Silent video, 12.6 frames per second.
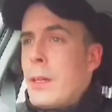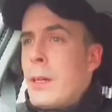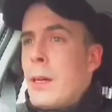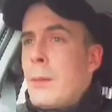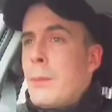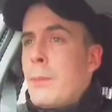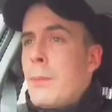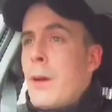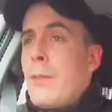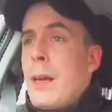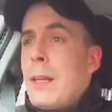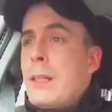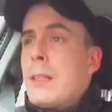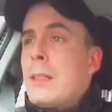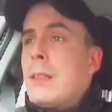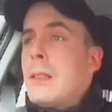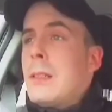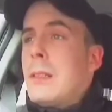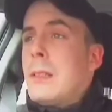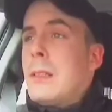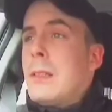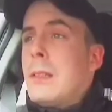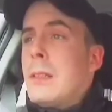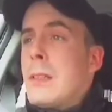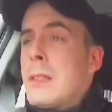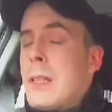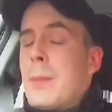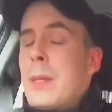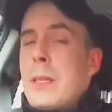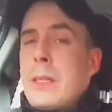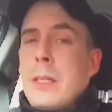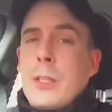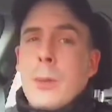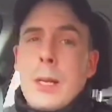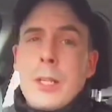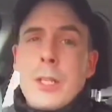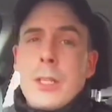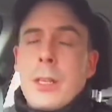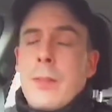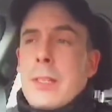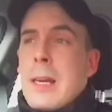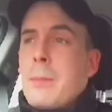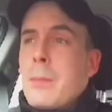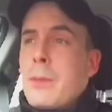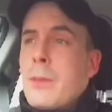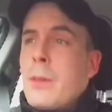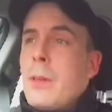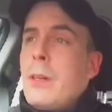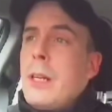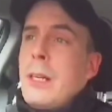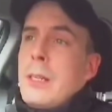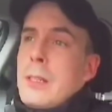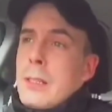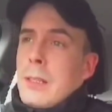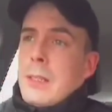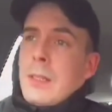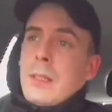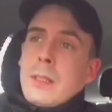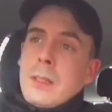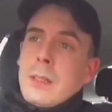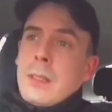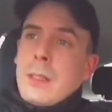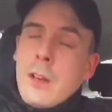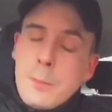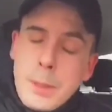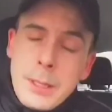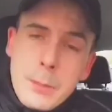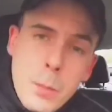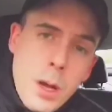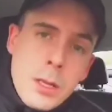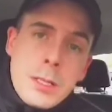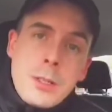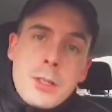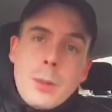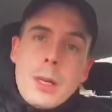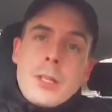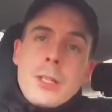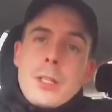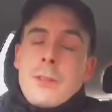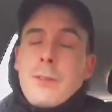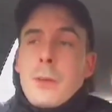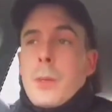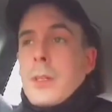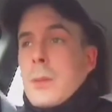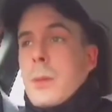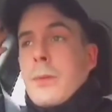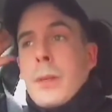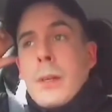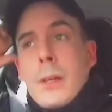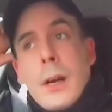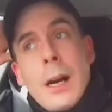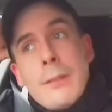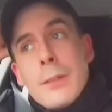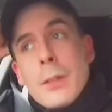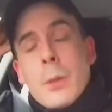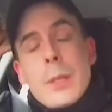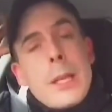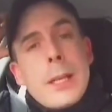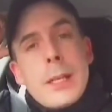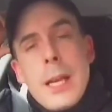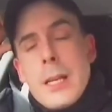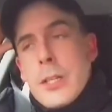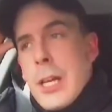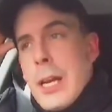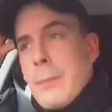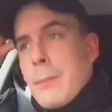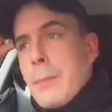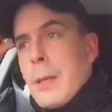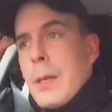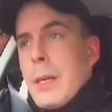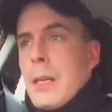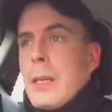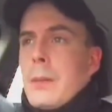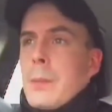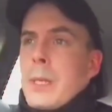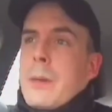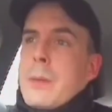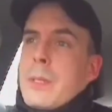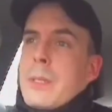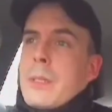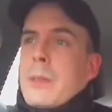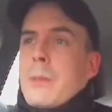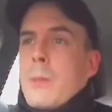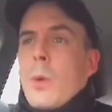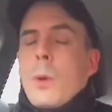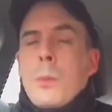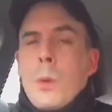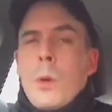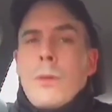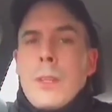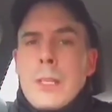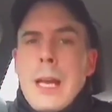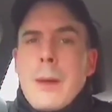I've had similar situations like this happen before, and I've been in worse situations, if I'm honest with you. I haven't always had a dash cam, but there was more and more of this